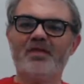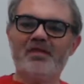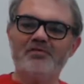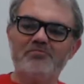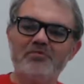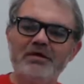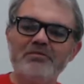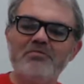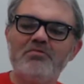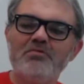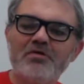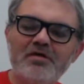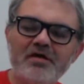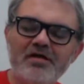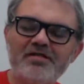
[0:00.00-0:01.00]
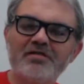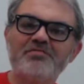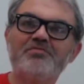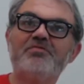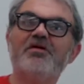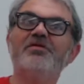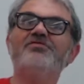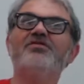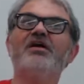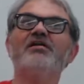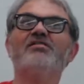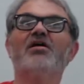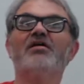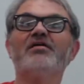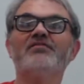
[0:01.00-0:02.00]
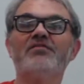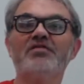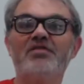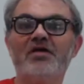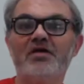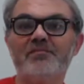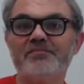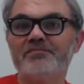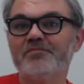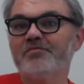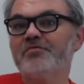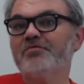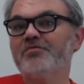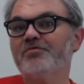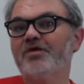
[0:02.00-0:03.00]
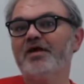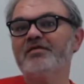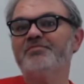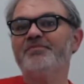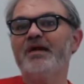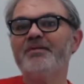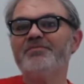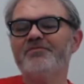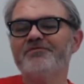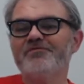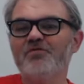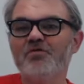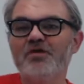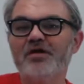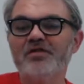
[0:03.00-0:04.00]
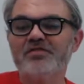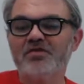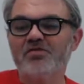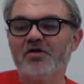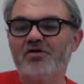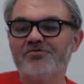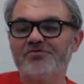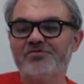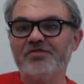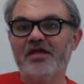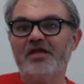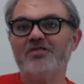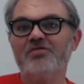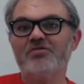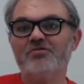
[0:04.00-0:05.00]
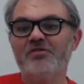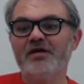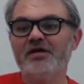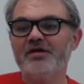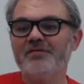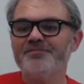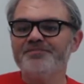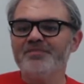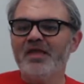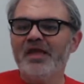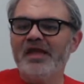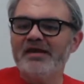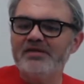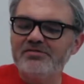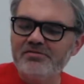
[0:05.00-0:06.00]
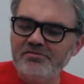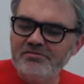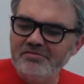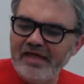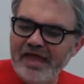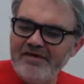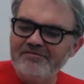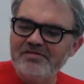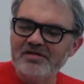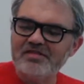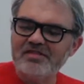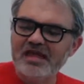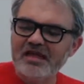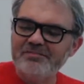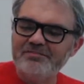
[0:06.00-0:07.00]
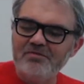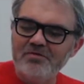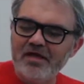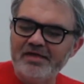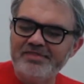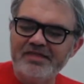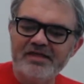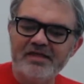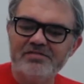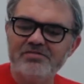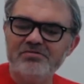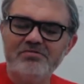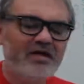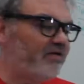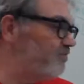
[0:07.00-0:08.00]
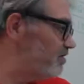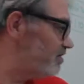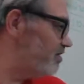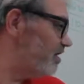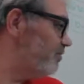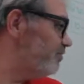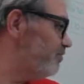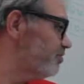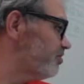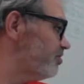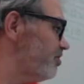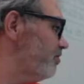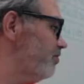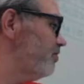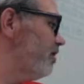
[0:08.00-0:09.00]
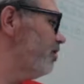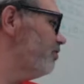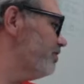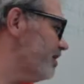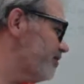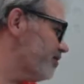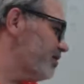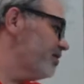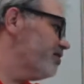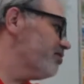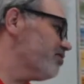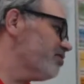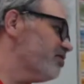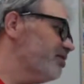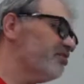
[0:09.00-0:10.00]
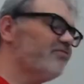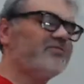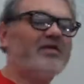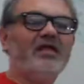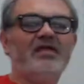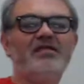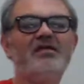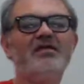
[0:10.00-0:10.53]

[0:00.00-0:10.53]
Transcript: we will work on this project. I'll give you the correct paper for it, the larger size square. And I don't have an example. I think I do have an example somewhere. Oh, yeah, right here. It's on this one again.